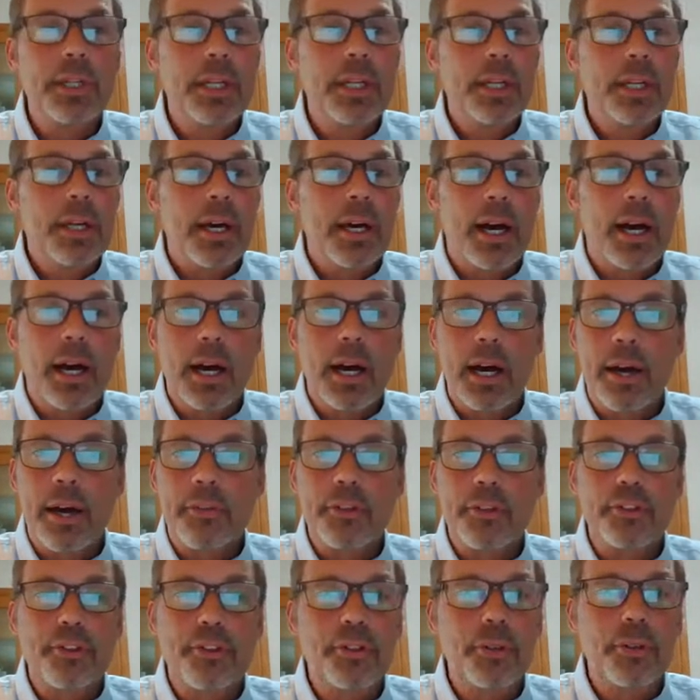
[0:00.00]

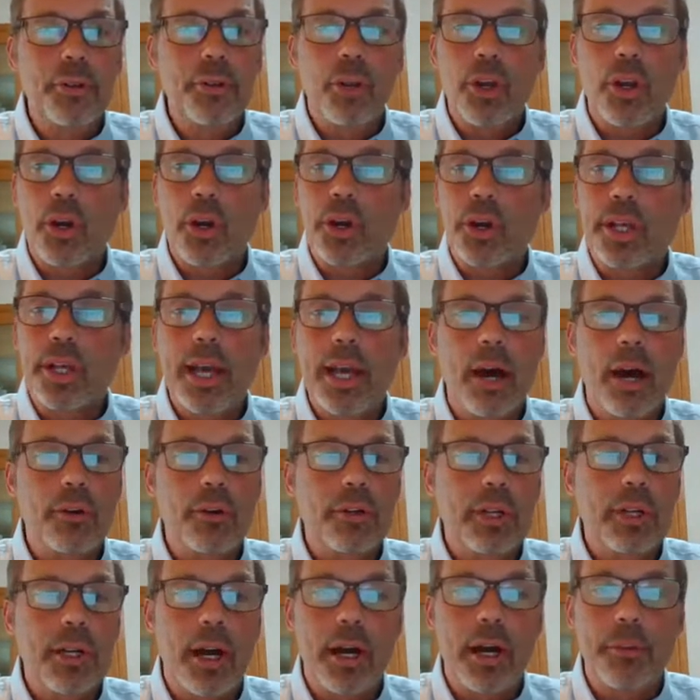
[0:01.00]
the student learning
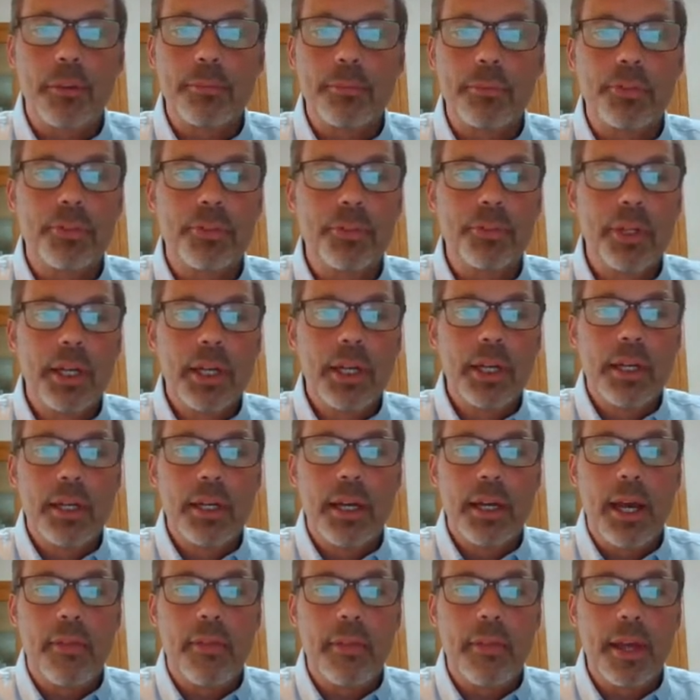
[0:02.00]
outcomes,
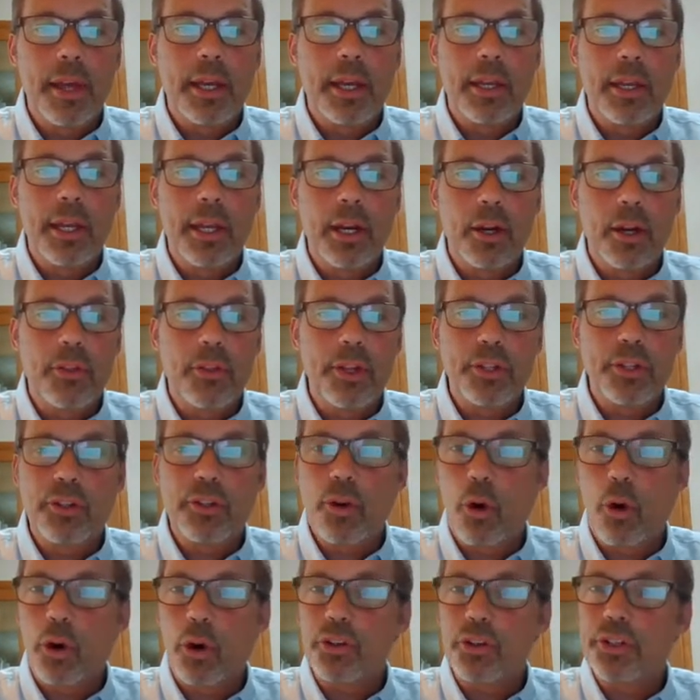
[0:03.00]
and then here are these
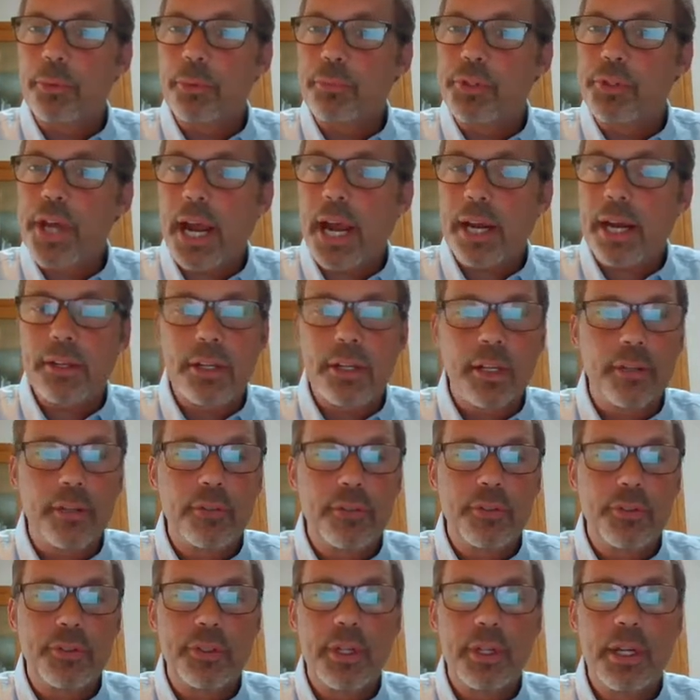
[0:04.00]
course
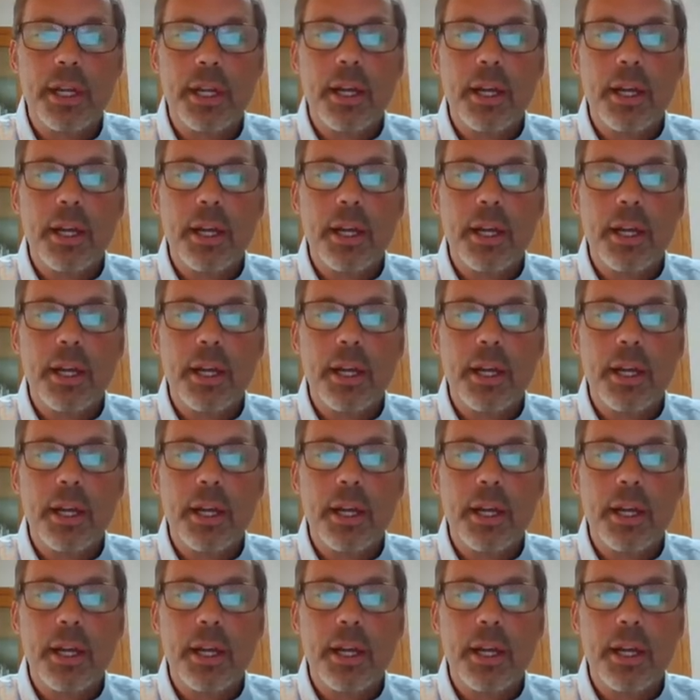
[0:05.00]
objectives.